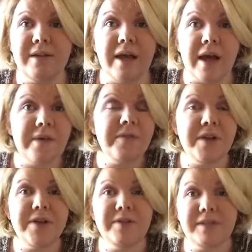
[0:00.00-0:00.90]
out
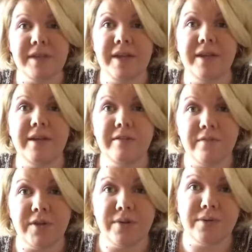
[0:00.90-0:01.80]
there sitting
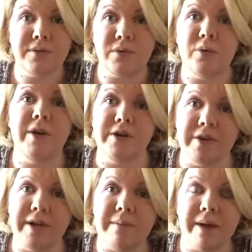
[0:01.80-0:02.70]
confused or
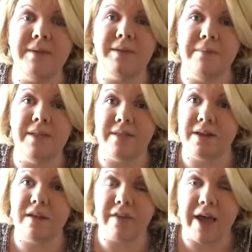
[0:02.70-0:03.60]
wondering about something
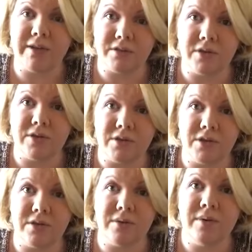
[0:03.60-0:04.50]
that I've asked you to
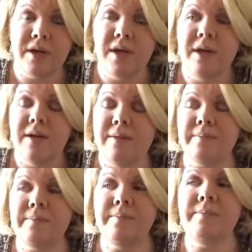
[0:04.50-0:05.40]

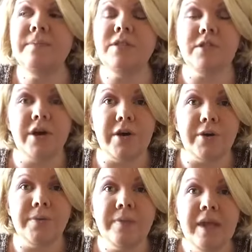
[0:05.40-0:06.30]
do.
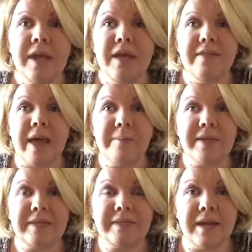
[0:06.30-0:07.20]
So that
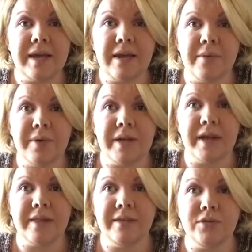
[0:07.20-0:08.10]
being said, I want to
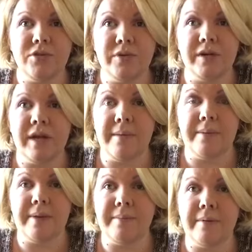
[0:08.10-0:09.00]
cut this short.
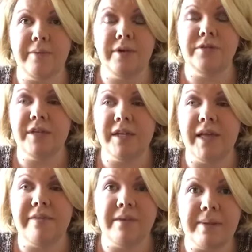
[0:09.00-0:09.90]
I'm approaching
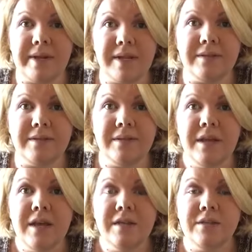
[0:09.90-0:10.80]
11 minutes.
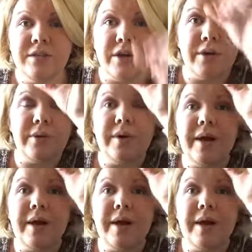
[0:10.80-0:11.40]
So